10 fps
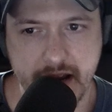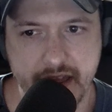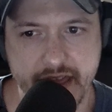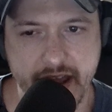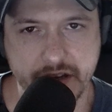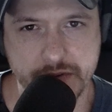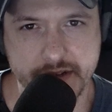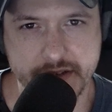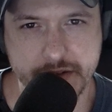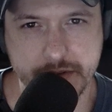and then
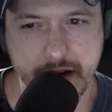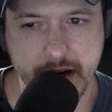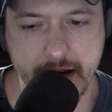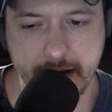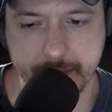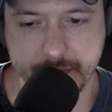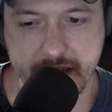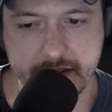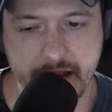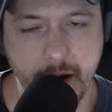use us to uh,
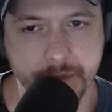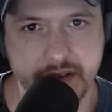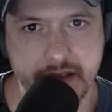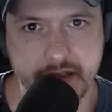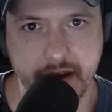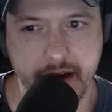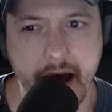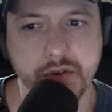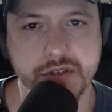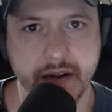get help get the
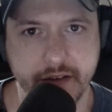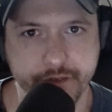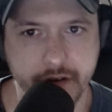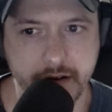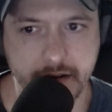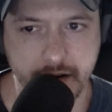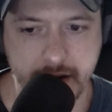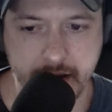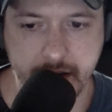house ready for